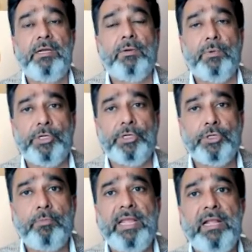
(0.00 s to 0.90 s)
We should
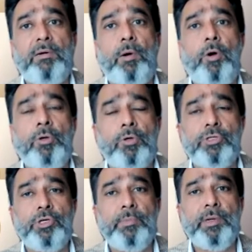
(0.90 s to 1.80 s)
make our own
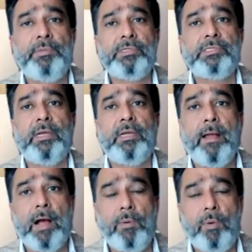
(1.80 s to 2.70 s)
consumables,
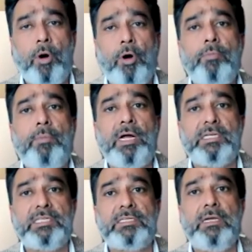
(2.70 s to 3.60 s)
our own
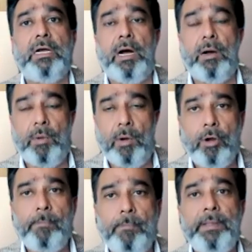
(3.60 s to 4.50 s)
masks, our
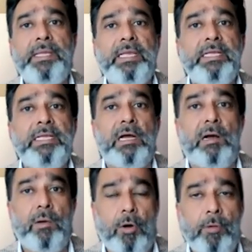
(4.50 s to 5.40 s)
own PPEs,
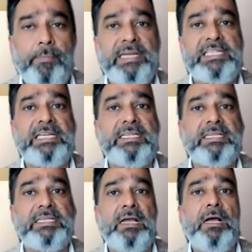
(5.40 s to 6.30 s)
our own medicines,
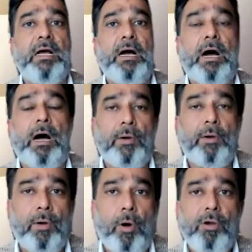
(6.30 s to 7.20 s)

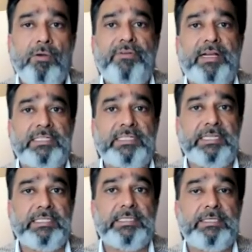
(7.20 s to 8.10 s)
our own
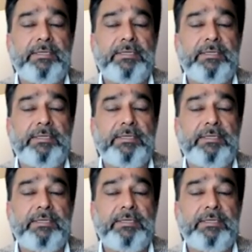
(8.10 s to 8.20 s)
vaccines.